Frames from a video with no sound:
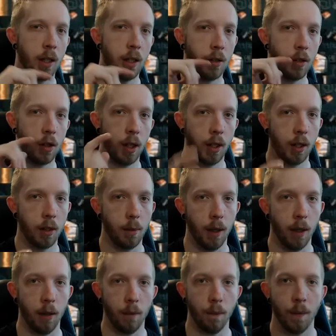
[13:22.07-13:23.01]
check them
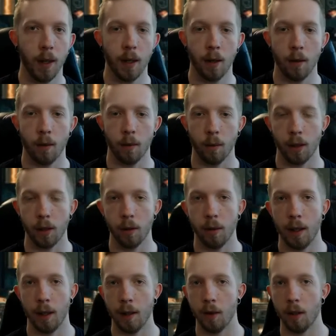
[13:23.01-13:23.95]
out. We do
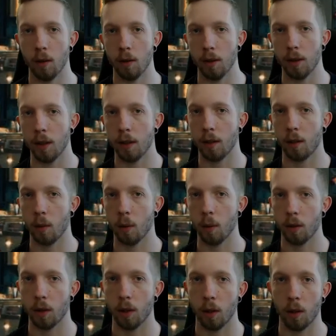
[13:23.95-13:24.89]
have it on
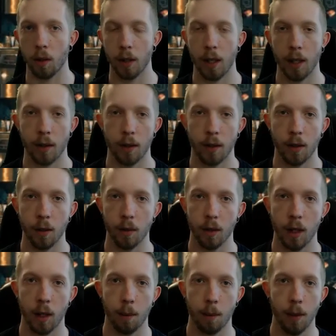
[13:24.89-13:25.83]
Discord, so all you have to do
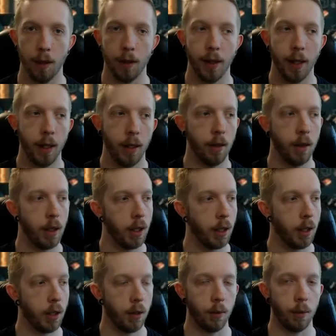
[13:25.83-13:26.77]
is hop in that
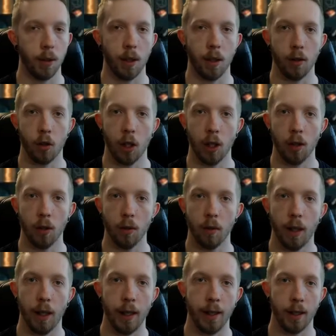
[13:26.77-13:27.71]
with our channel
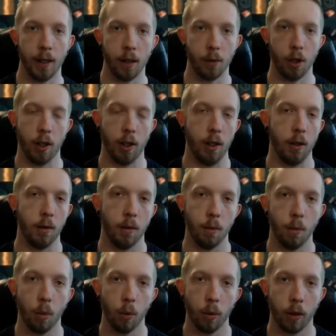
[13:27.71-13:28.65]
and come check out
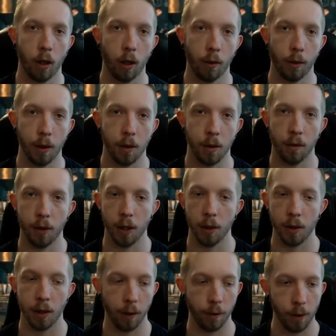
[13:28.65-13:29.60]
more coffee
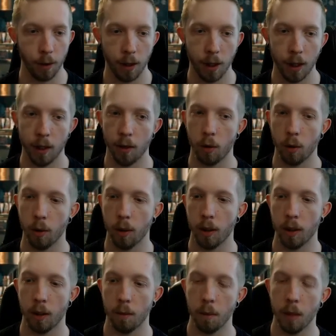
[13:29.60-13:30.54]
reviews. If you did enjoy
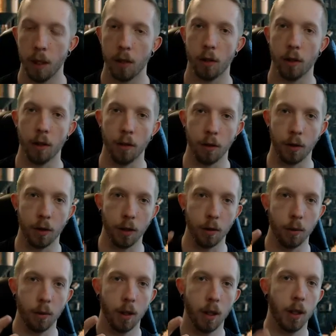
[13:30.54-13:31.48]
this, make sure you
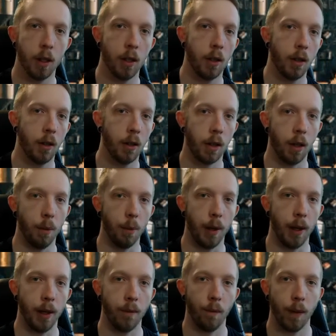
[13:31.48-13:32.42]
do come
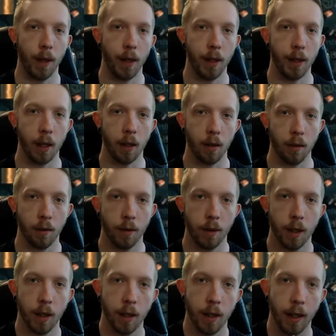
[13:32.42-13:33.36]
back, hang out,
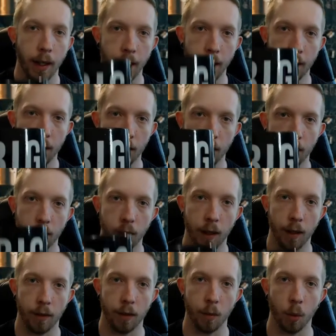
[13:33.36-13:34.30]
and
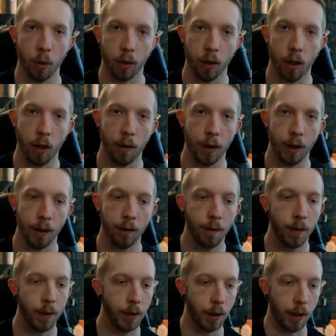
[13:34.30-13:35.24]
have some more coffee.
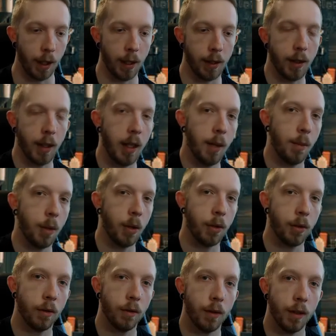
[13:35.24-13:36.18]
So guys, I'm
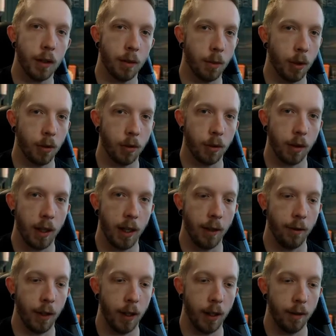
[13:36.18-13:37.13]
Marshall. This is Marshall's
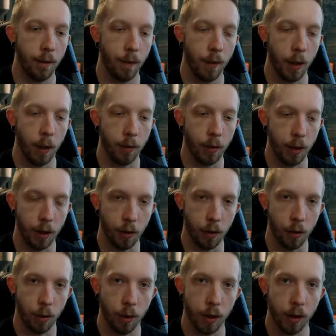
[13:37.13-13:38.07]
Cafe. Hopefully you
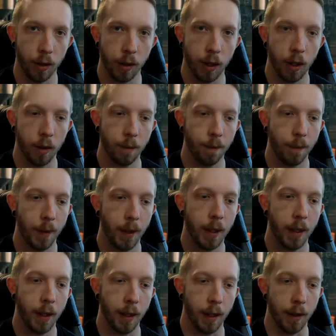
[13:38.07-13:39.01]
enjoy your cup.
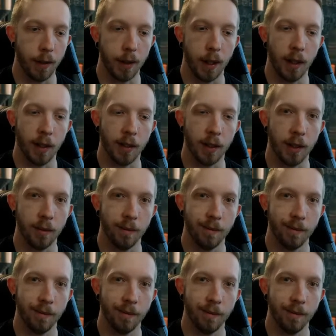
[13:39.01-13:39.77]
I'll see y'all soon.